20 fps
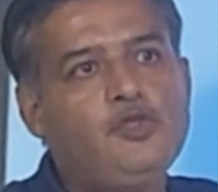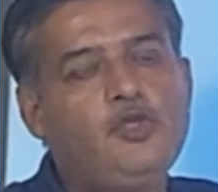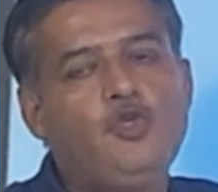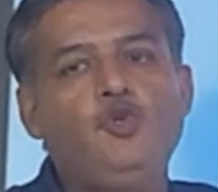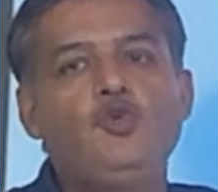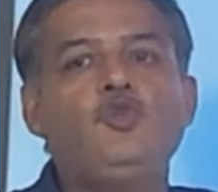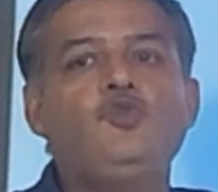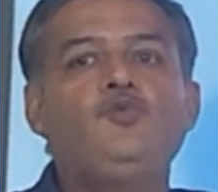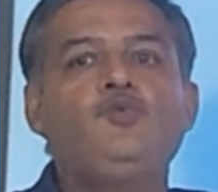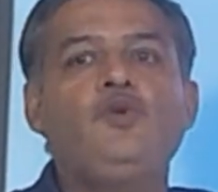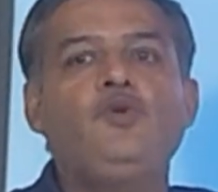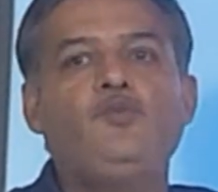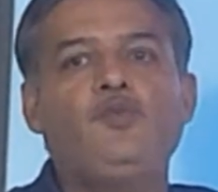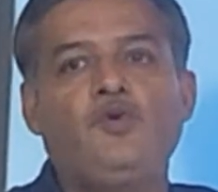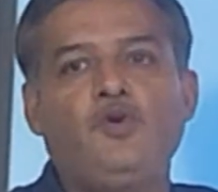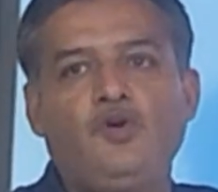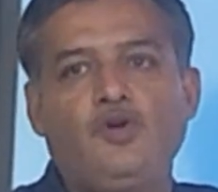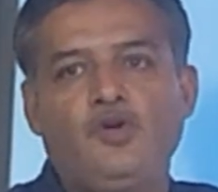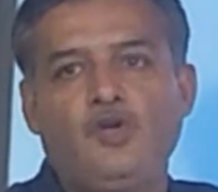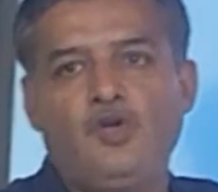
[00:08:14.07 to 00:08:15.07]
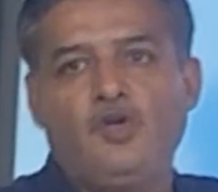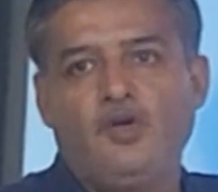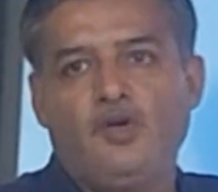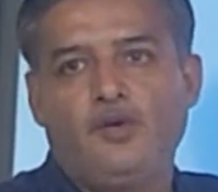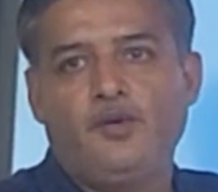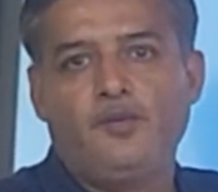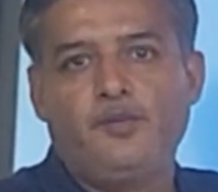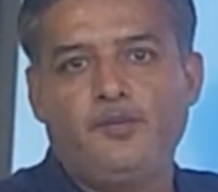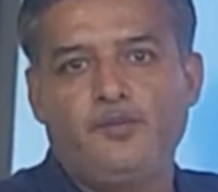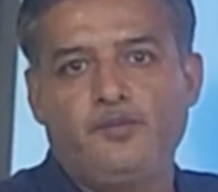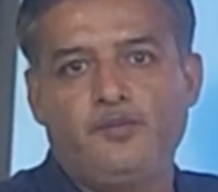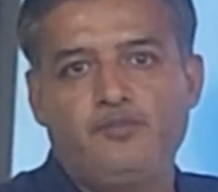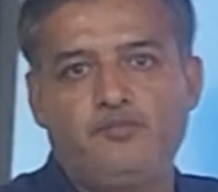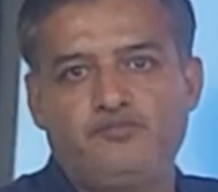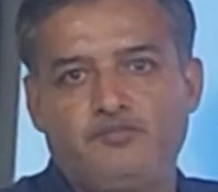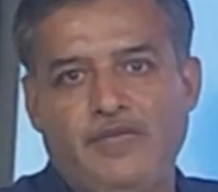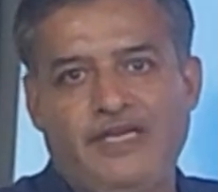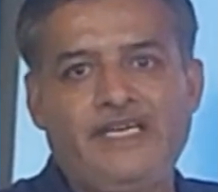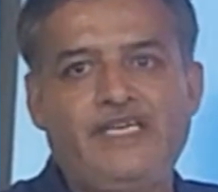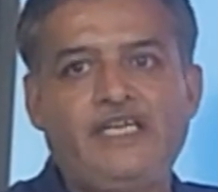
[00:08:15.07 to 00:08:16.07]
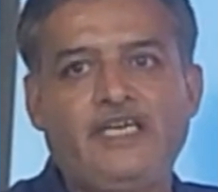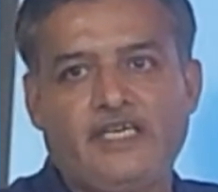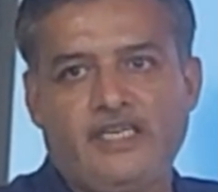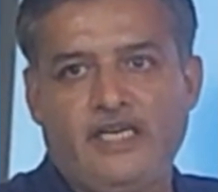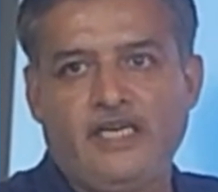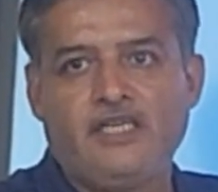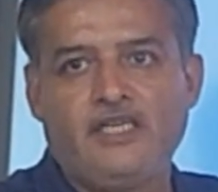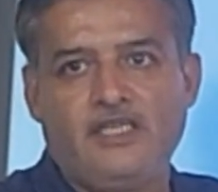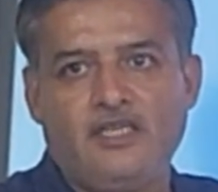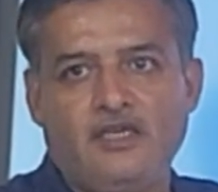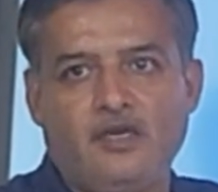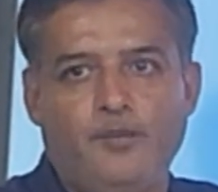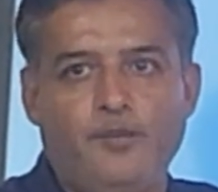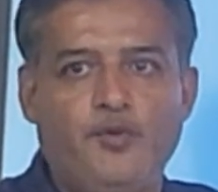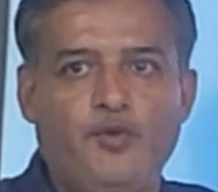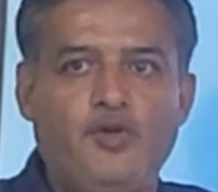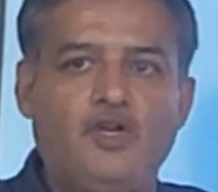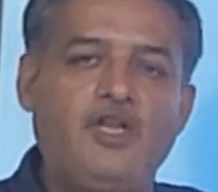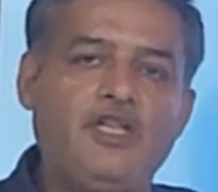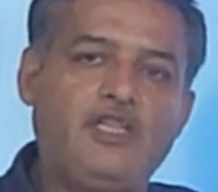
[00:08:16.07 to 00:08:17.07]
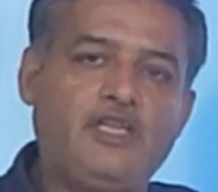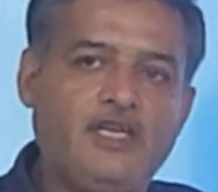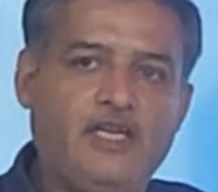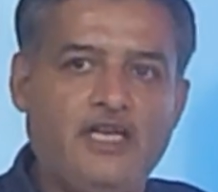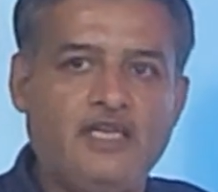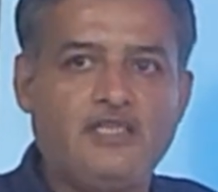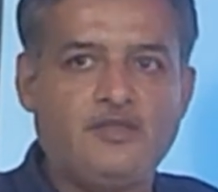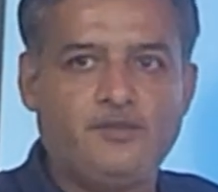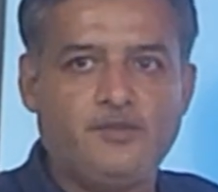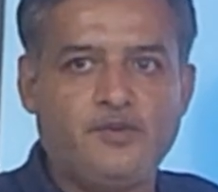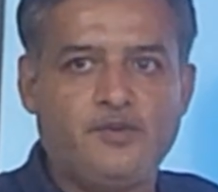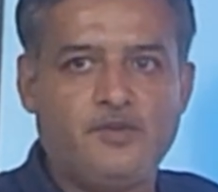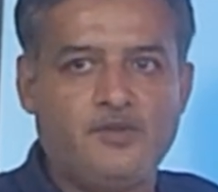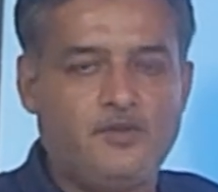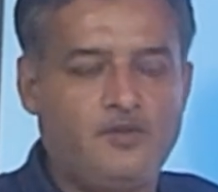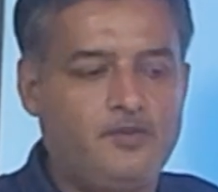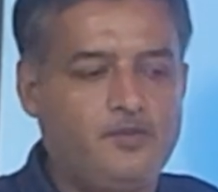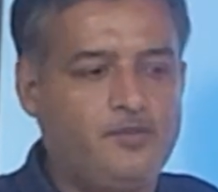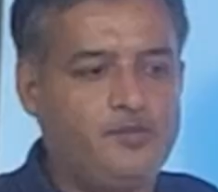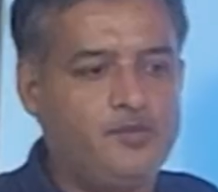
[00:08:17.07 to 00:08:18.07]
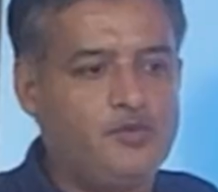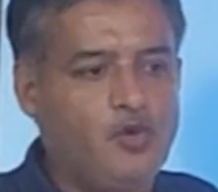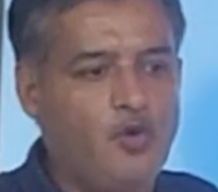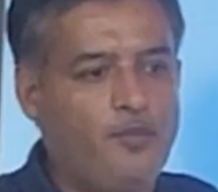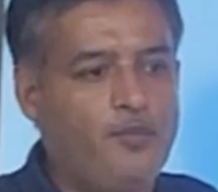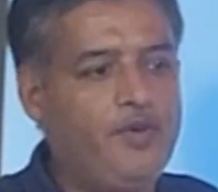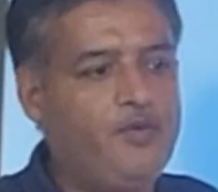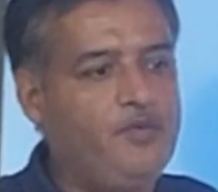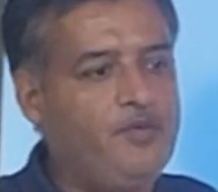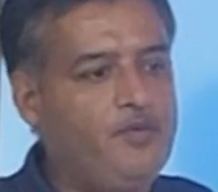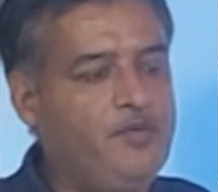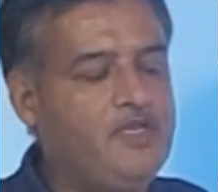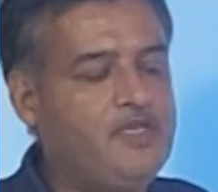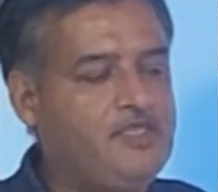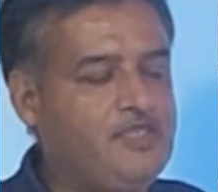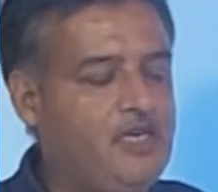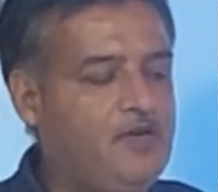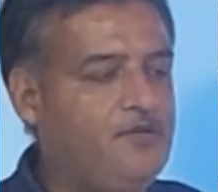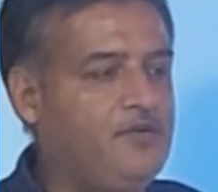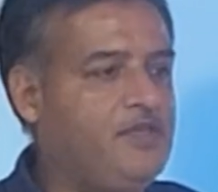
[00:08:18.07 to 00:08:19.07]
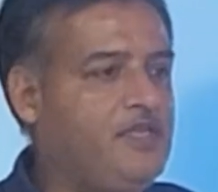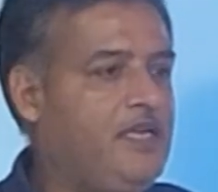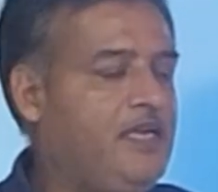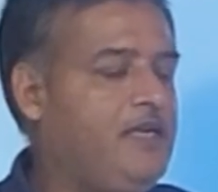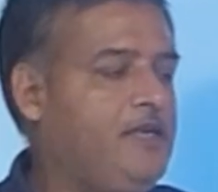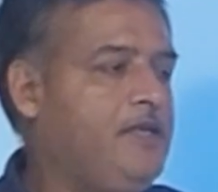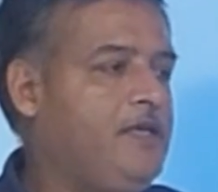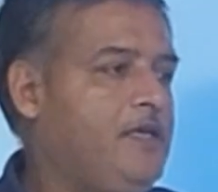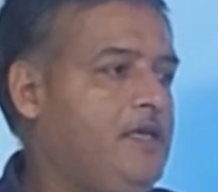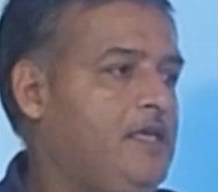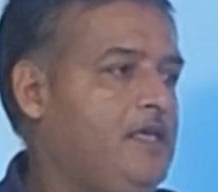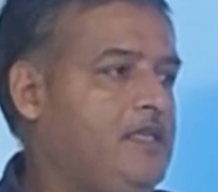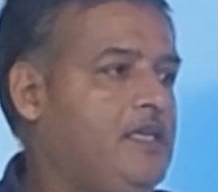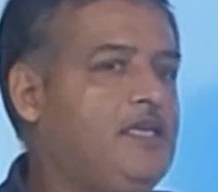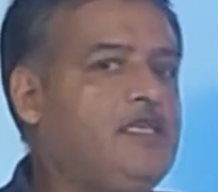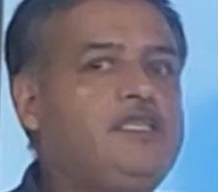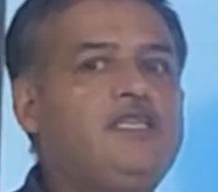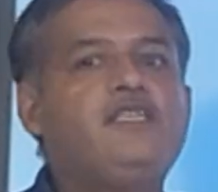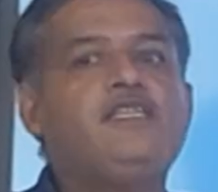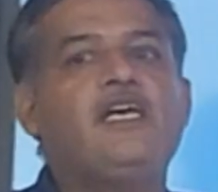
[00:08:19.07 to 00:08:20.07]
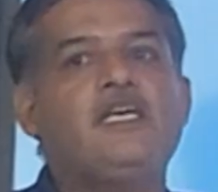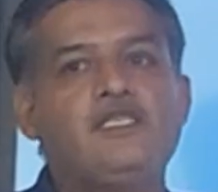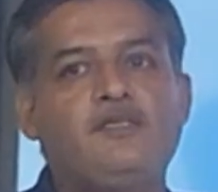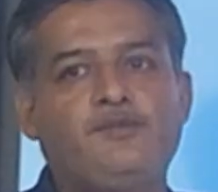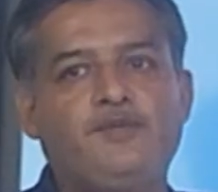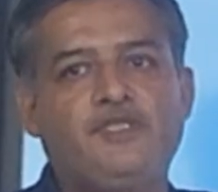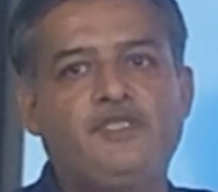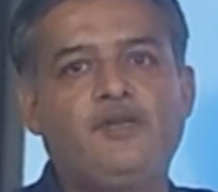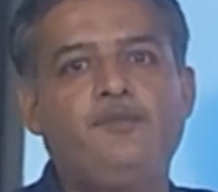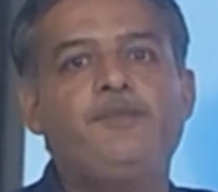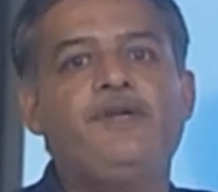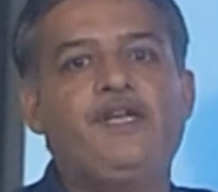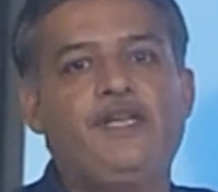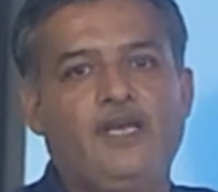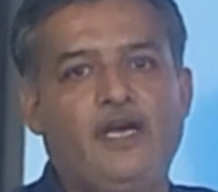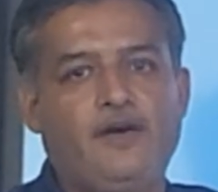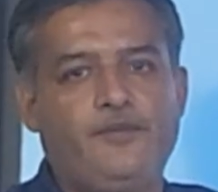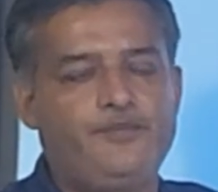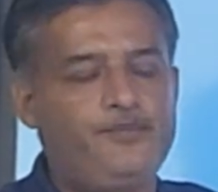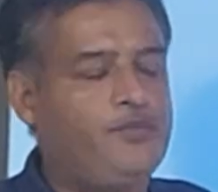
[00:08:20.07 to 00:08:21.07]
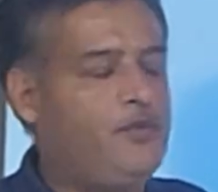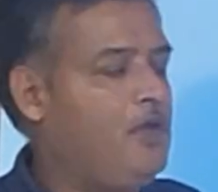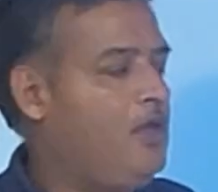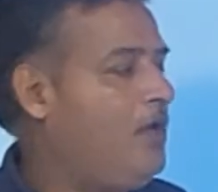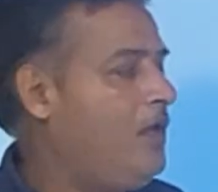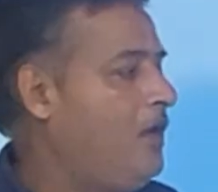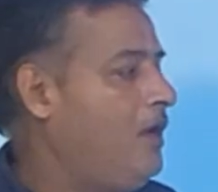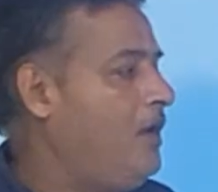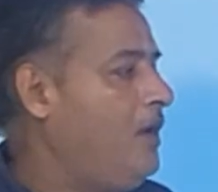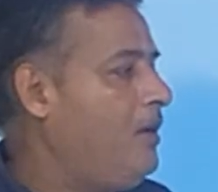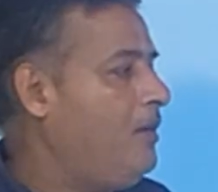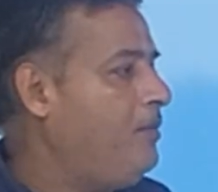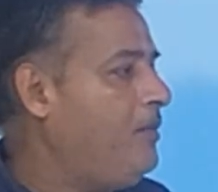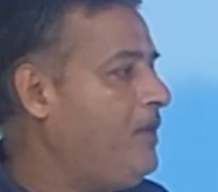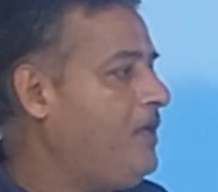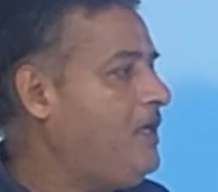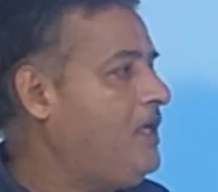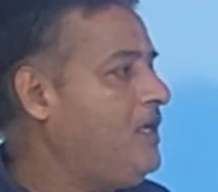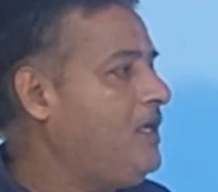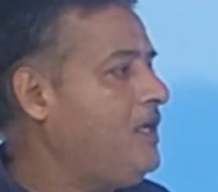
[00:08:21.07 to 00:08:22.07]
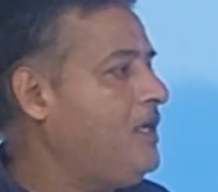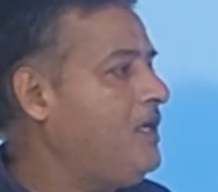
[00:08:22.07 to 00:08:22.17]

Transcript: useful for interconnecting the computer. In the next topic, we will start with that. That is the transmission media. But